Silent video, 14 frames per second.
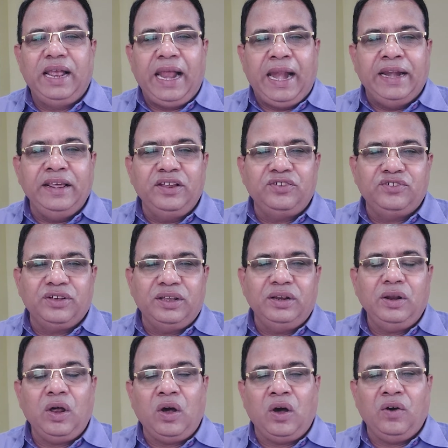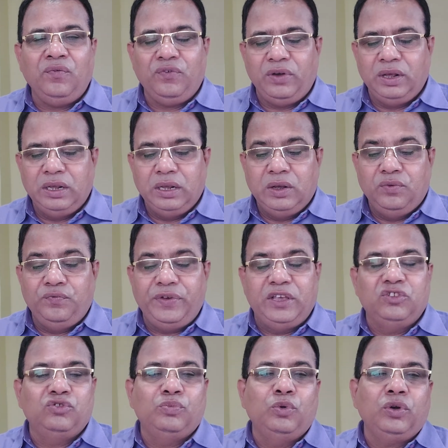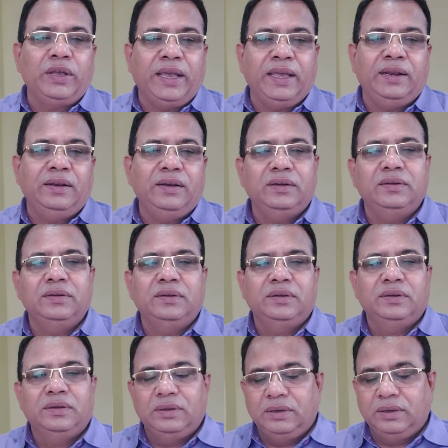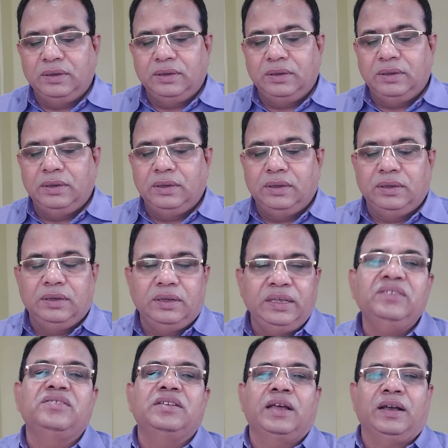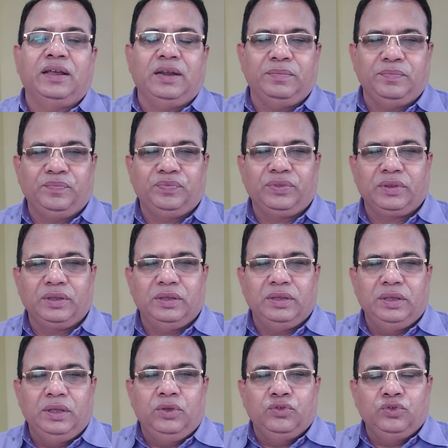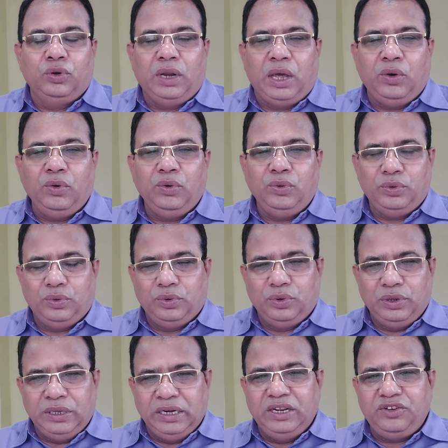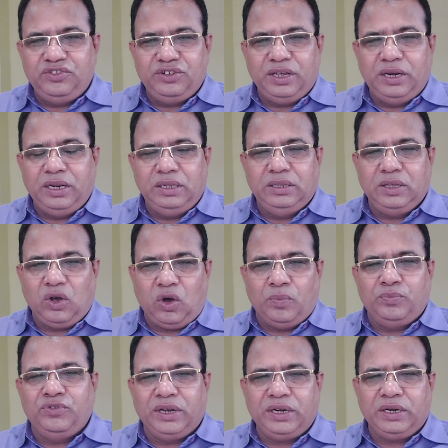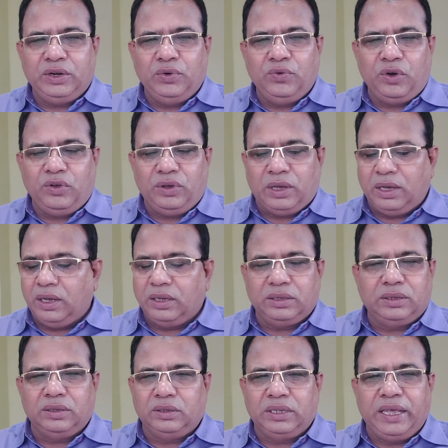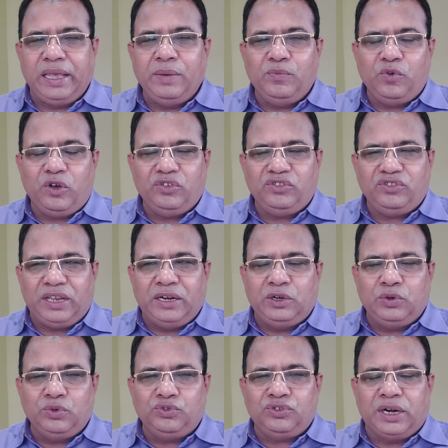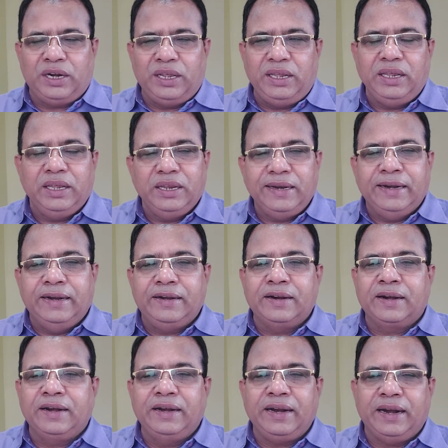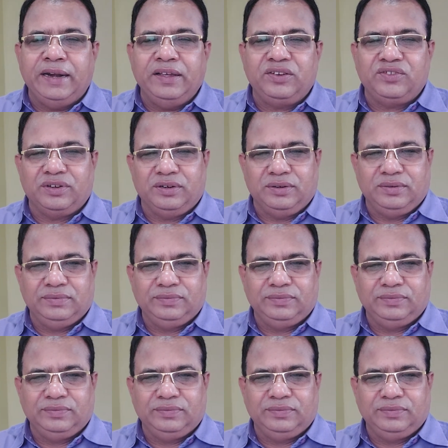addiction of Facebook and Instagram. So now initially the objective the aim was set to study internet addiction,